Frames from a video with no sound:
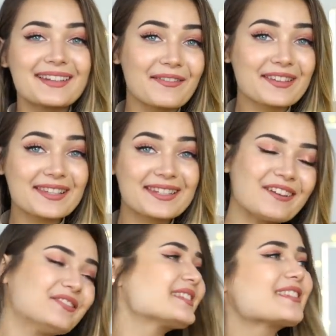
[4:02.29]
Now, this is
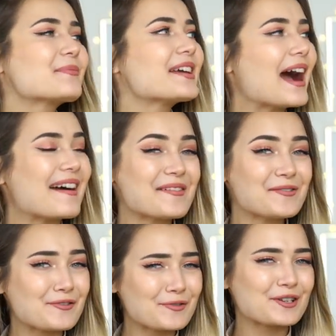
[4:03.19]
definitely something I
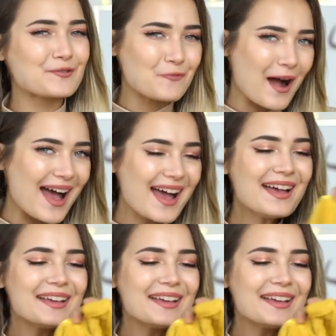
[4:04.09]
don't usually wear,